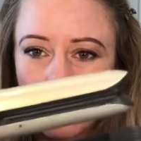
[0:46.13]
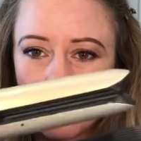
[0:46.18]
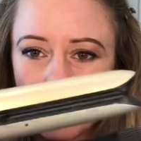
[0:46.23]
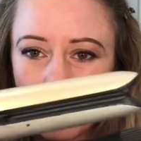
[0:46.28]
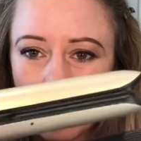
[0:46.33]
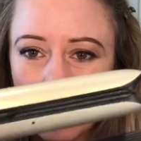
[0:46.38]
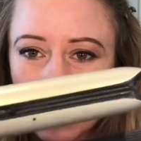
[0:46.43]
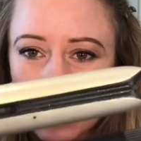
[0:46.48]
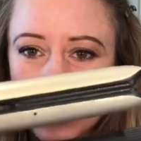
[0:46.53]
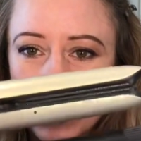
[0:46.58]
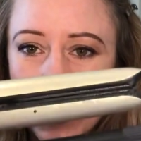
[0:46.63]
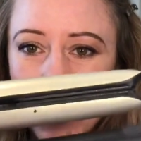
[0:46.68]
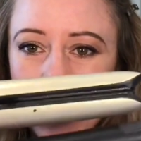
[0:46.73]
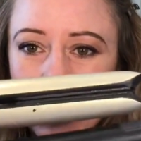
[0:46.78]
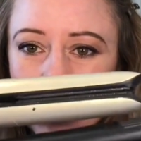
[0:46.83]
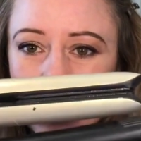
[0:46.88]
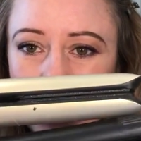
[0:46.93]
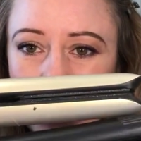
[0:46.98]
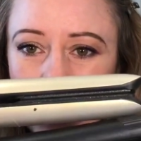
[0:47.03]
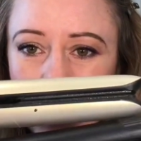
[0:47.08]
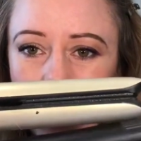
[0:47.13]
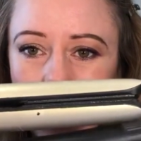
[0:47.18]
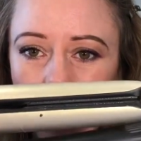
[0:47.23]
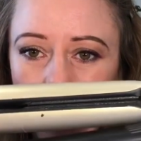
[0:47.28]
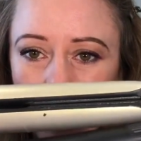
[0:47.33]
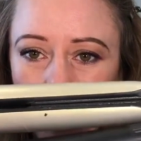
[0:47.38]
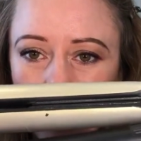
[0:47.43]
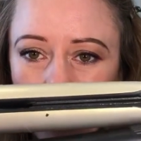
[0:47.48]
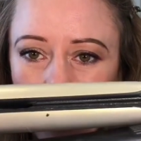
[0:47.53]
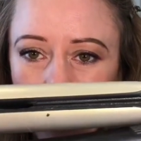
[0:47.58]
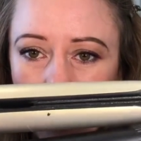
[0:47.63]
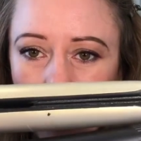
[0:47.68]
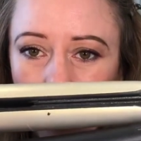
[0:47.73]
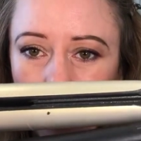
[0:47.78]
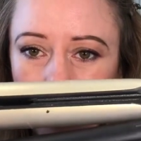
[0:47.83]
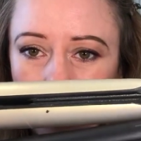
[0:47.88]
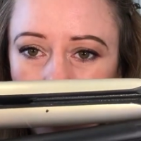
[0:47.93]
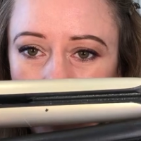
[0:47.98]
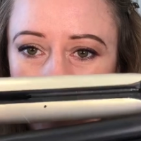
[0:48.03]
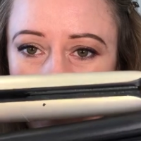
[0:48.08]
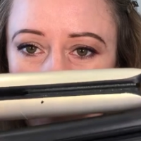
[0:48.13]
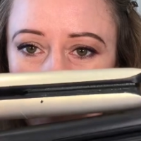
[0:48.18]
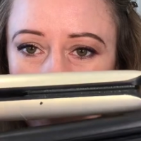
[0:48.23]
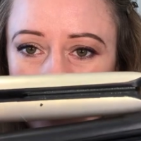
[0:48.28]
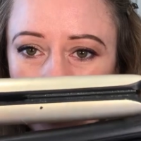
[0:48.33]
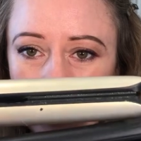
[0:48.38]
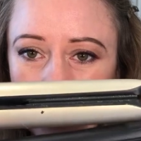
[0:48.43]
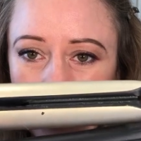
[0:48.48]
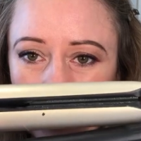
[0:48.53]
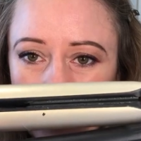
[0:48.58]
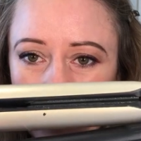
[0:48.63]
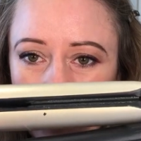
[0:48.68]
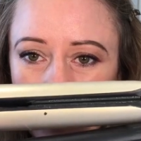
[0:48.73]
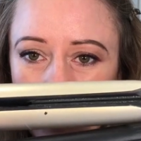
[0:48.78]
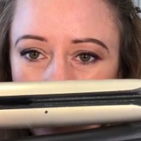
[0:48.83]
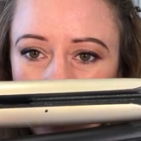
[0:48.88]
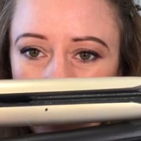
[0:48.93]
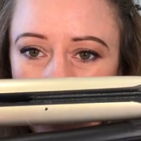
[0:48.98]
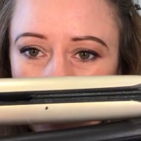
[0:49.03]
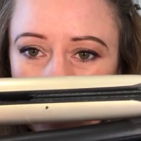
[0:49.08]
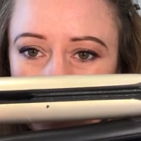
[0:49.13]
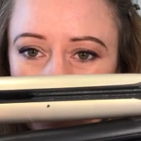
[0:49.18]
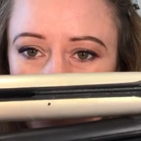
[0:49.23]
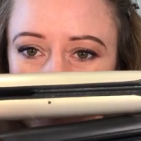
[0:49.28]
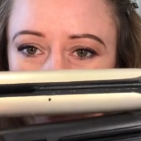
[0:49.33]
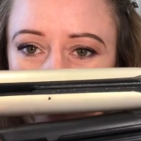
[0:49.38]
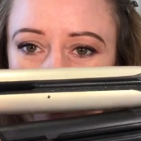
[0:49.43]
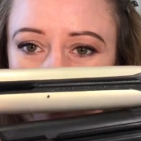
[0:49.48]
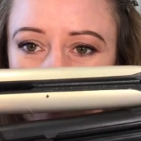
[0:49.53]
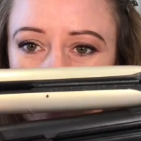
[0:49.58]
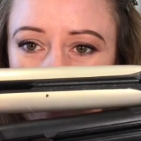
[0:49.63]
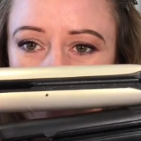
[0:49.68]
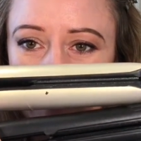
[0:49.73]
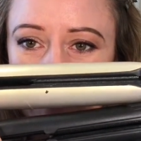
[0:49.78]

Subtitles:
The GHD Golds are quite big, and the reason